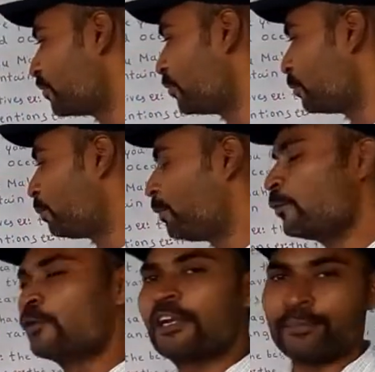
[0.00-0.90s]
give
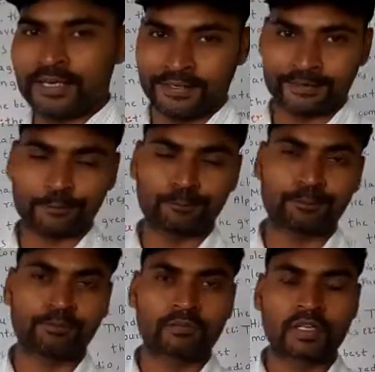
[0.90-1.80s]
plural meaning.
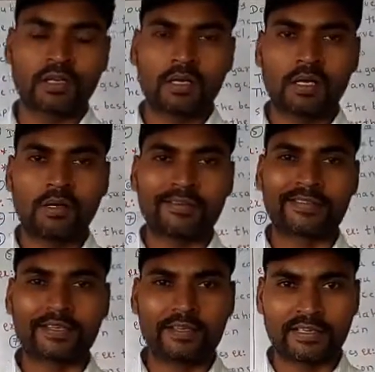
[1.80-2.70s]

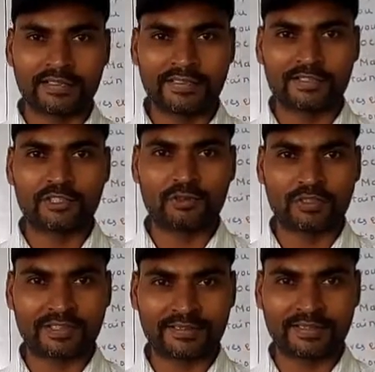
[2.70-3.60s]
Certain adjectives are